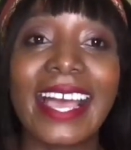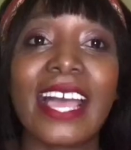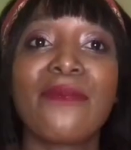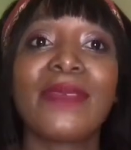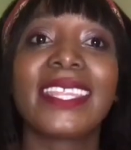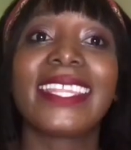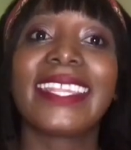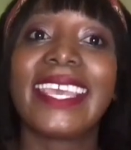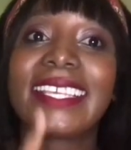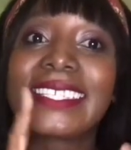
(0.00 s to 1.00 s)
I met the
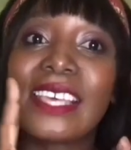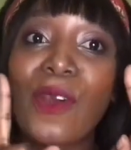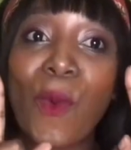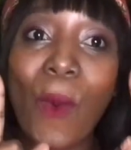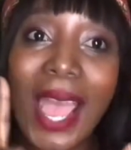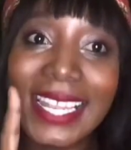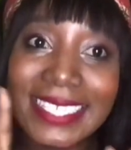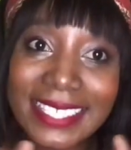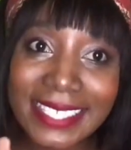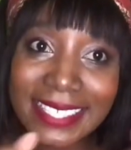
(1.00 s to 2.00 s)
dancer
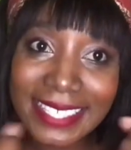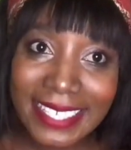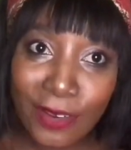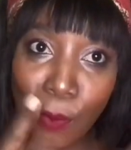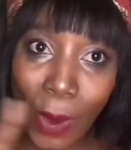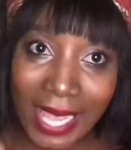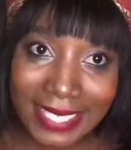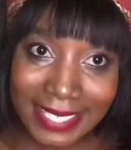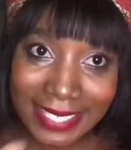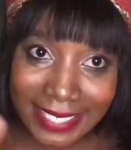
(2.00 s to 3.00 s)
once
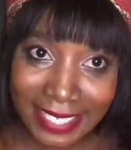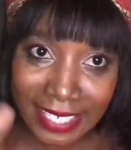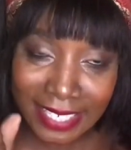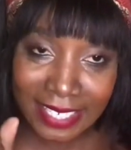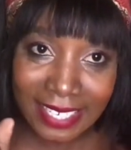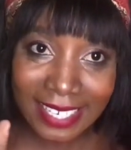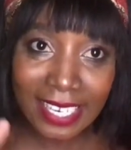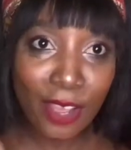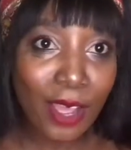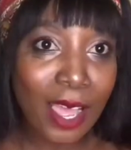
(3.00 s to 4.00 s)
in J, and
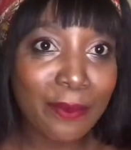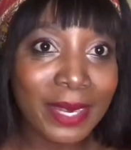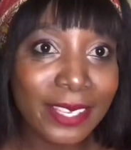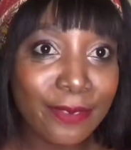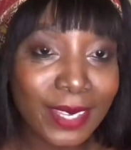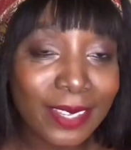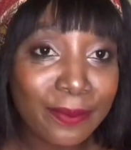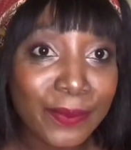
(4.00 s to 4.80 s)
now I'm leaving